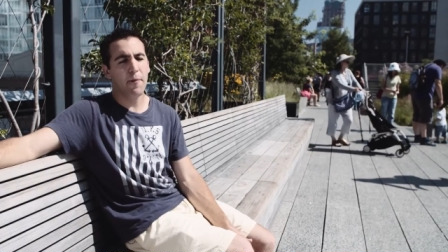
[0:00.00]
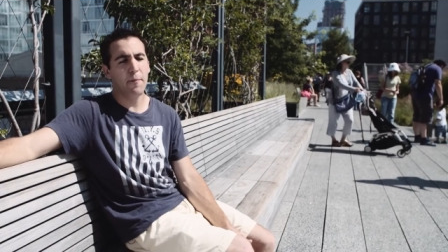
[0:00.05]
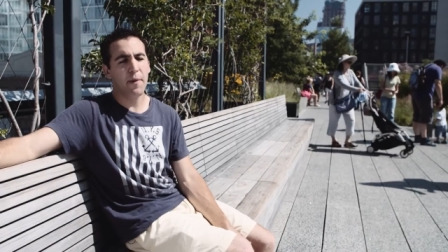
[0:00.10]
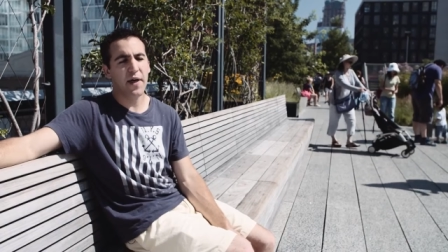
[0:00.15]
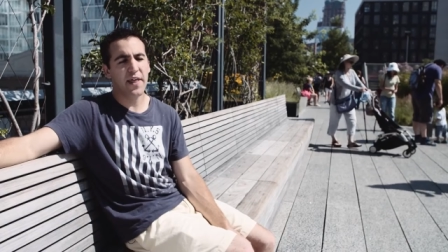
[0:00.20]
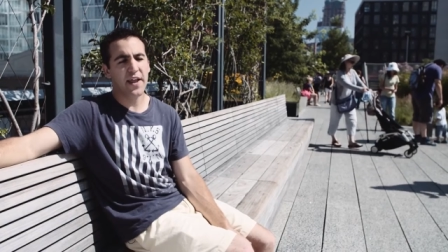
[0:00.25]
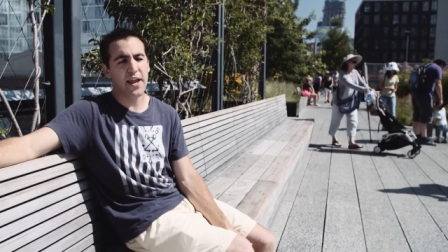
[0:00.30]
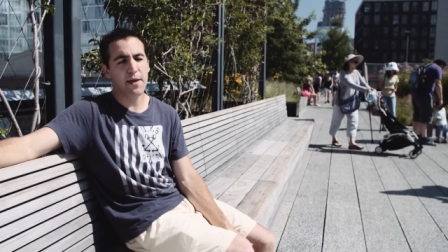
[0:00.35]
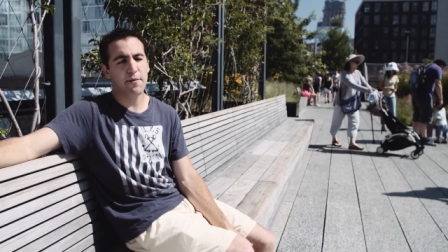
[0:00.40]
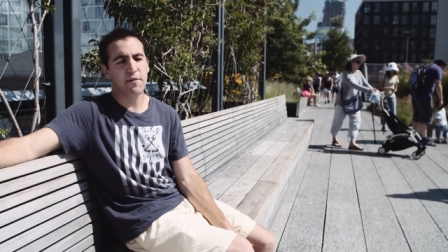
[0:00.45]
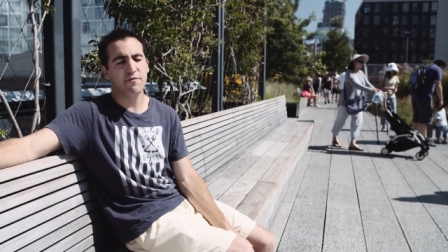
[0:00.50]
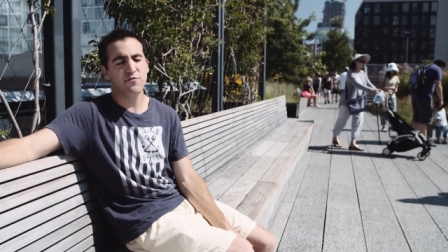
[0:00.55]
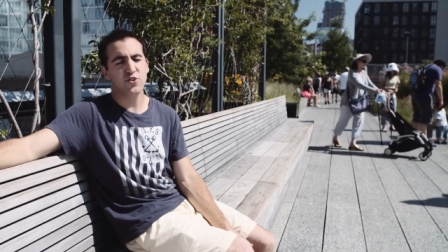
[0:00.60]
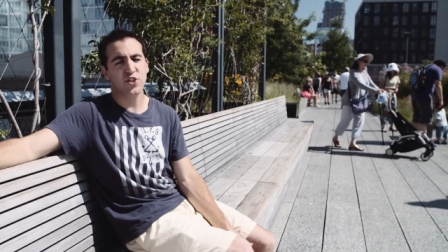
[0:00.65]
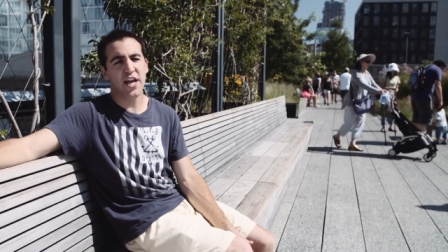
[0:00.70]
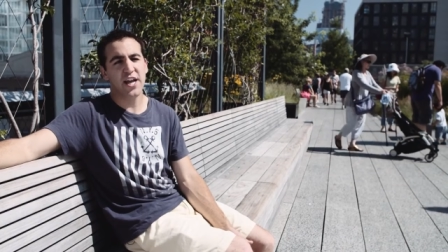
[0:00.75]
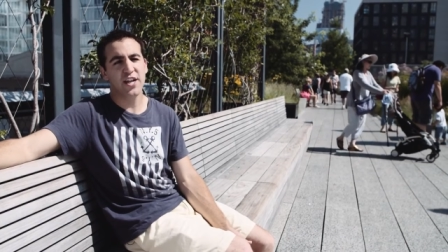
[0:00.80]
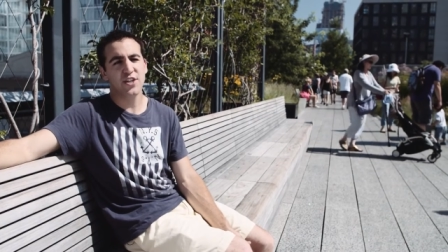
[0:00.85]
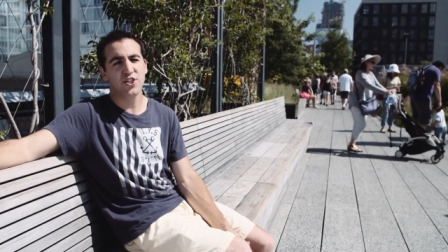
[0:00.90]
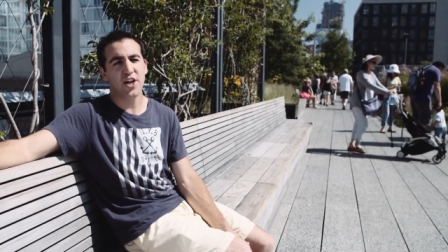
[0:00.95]
by the name of
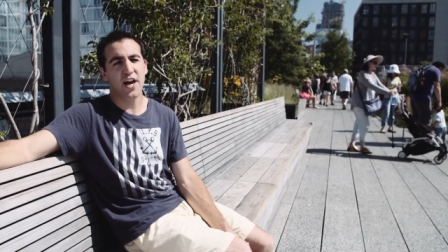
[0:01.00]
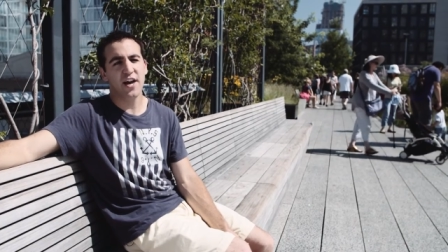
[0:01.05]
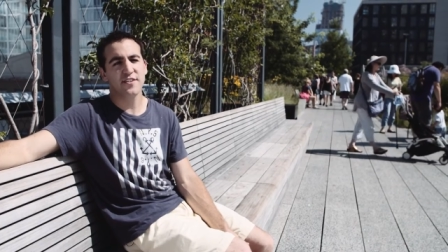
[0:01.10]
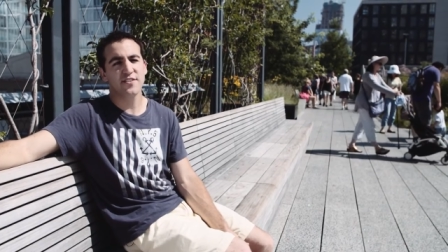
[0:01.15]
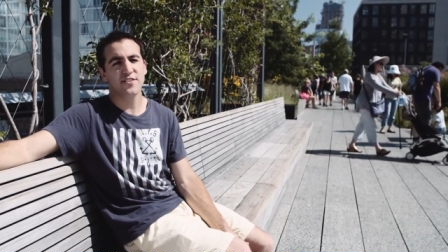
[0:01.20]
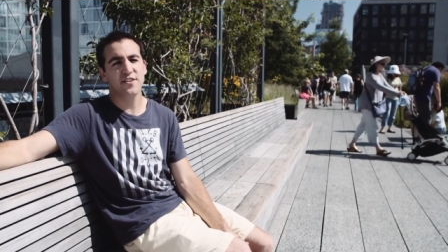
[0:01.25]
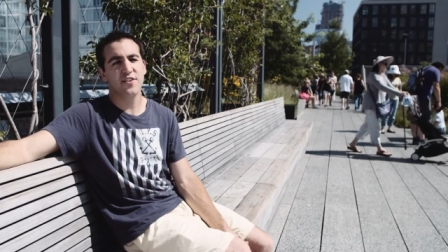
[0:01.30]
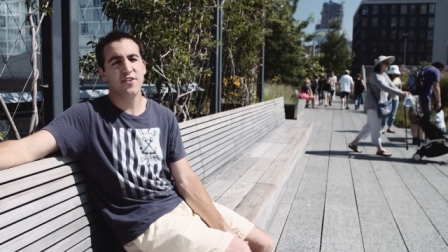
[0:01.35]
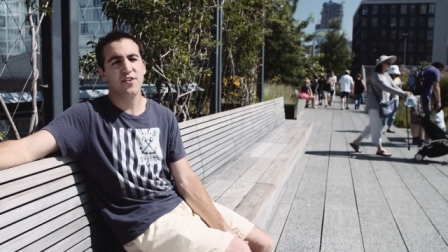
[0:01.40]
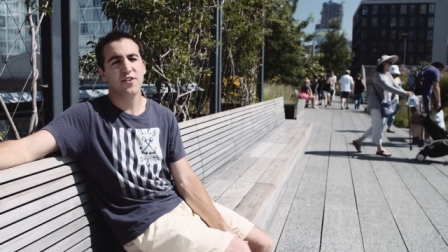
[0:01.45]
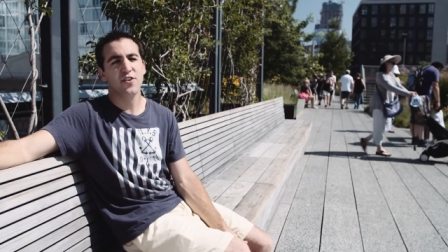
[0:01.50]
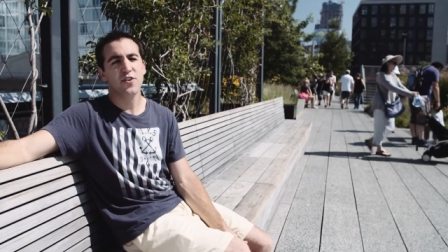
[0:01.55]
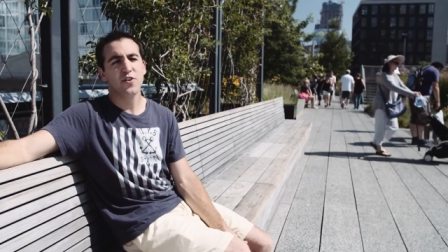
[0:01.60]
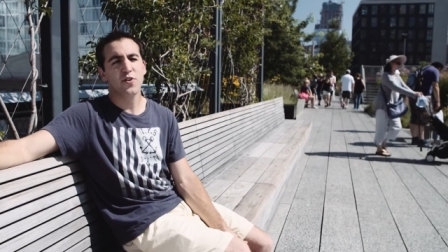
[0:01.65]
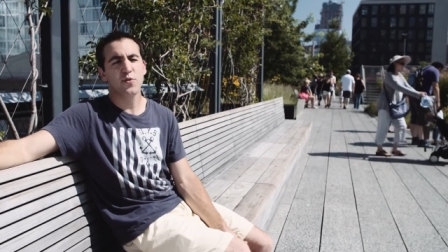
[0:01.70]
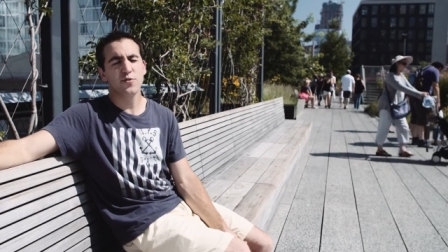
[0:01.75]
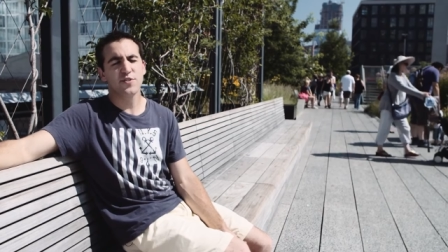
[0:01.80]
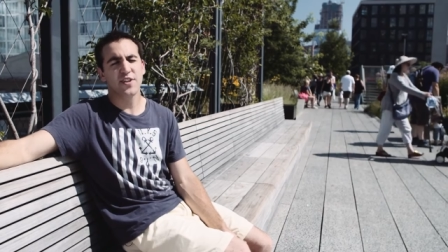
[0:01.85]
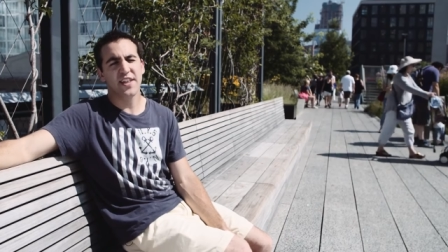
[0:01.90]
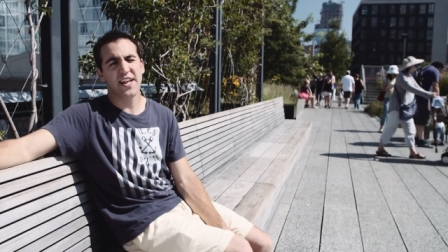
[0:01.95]
Jan Johnson, who was